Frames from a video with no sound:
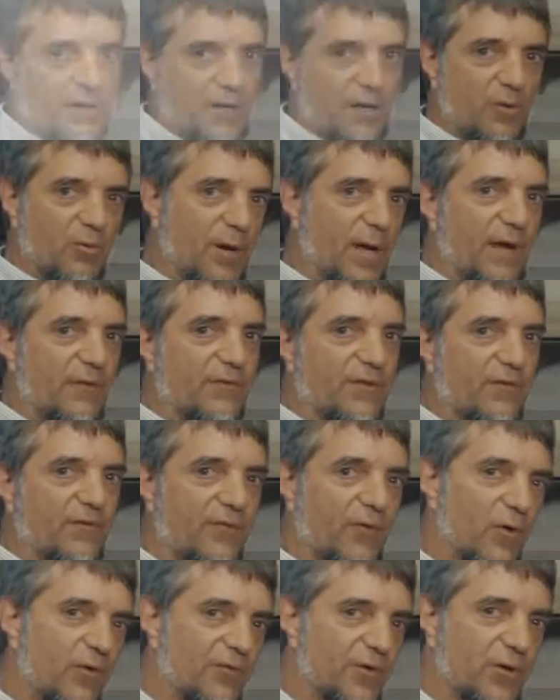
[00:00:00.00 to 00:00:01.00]
Here we have the
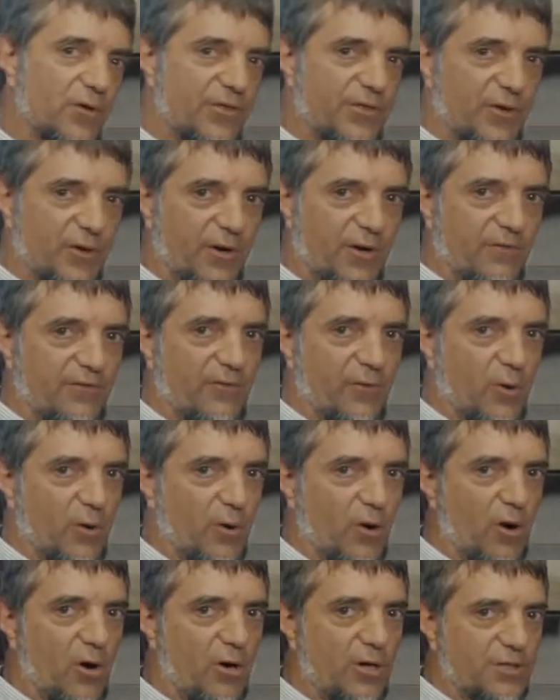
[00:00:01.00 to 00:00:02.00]
Full View
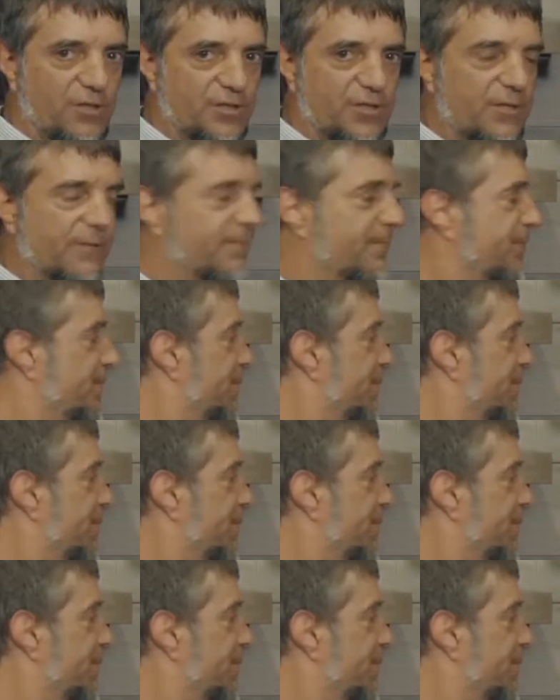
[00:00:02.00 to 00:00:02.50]
34 arch.